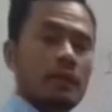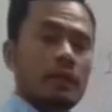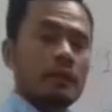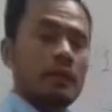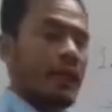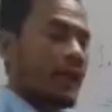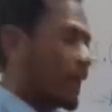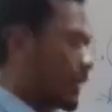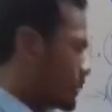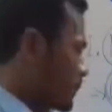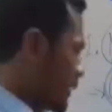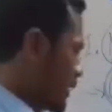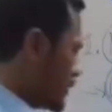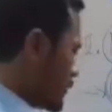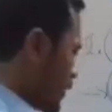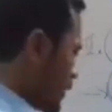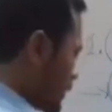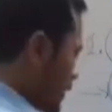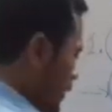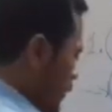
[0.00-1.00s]
the helping
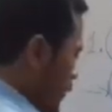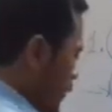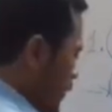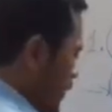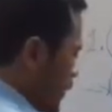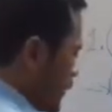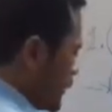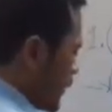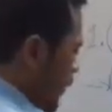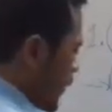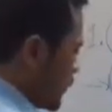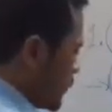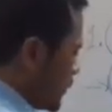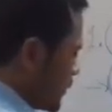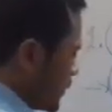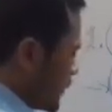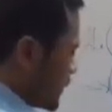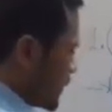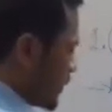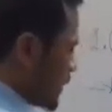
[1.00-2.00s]
verb, we have already
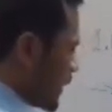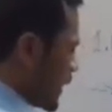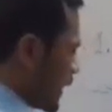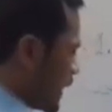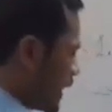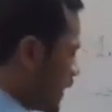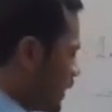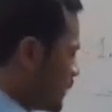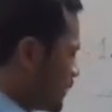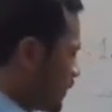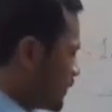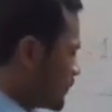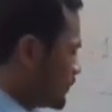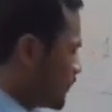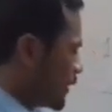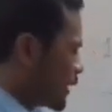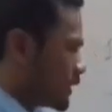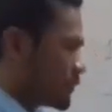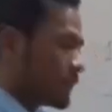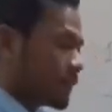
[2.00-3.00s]
found helping
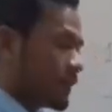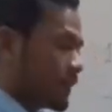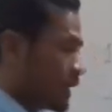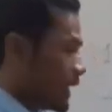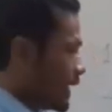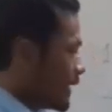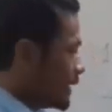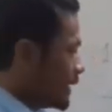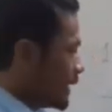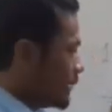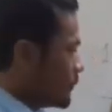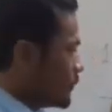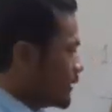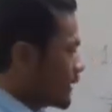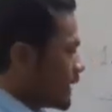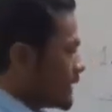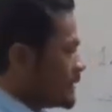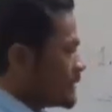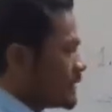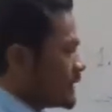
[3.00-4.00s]
verb, then we
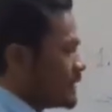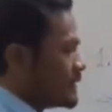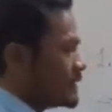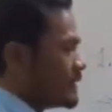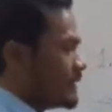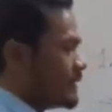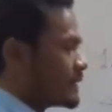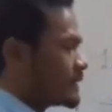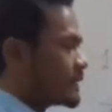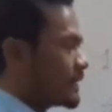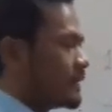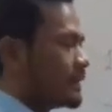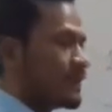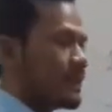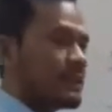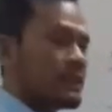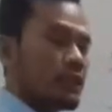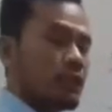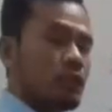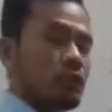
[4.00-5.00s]
can change this
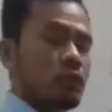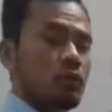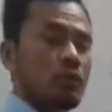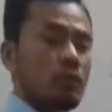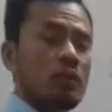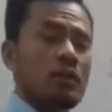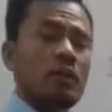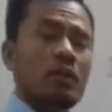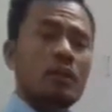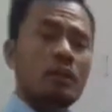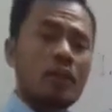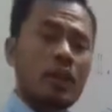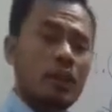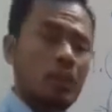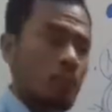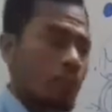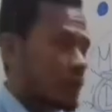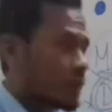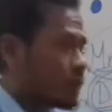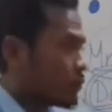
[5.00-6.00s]
sentence into
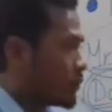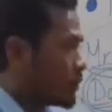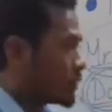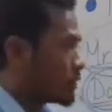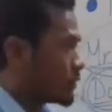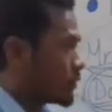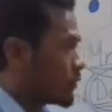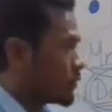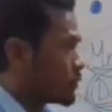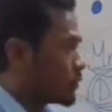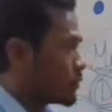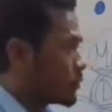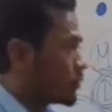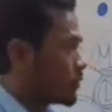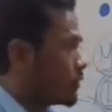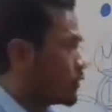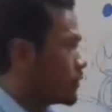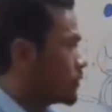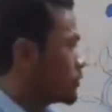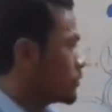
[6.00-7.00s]
WH question
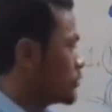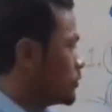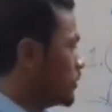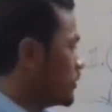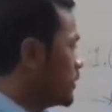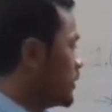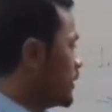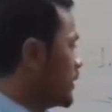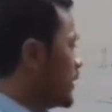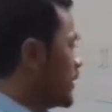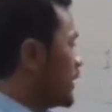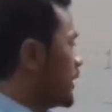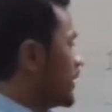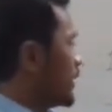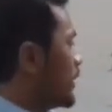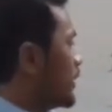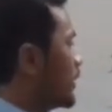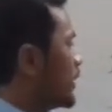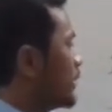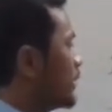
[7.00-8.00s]
also. So,
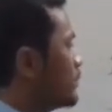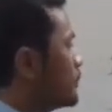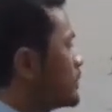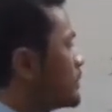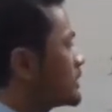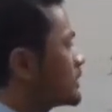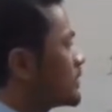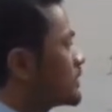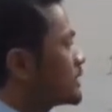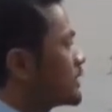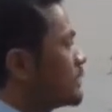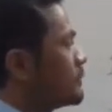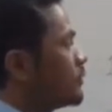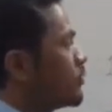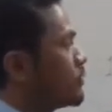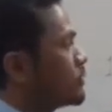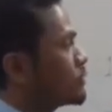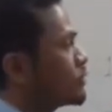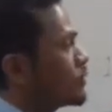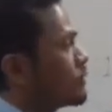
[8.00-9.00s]
Mr. Sam
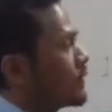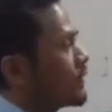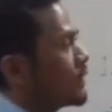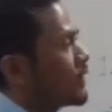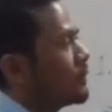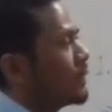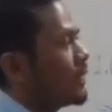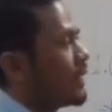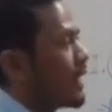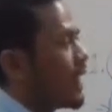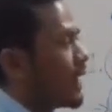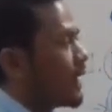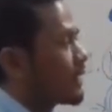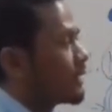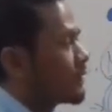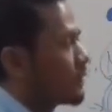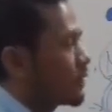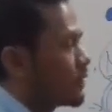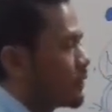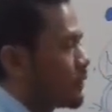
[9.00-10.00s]
wants to become an
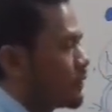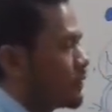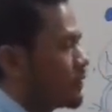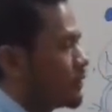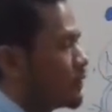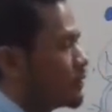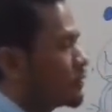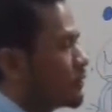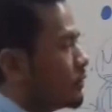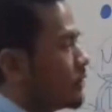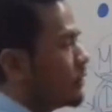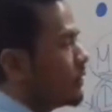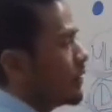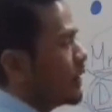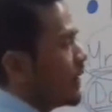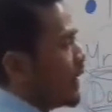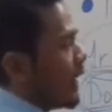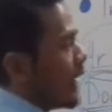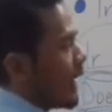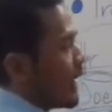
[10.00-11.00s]
actor.
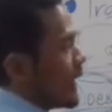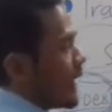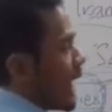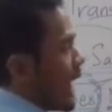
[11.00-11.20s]
So, an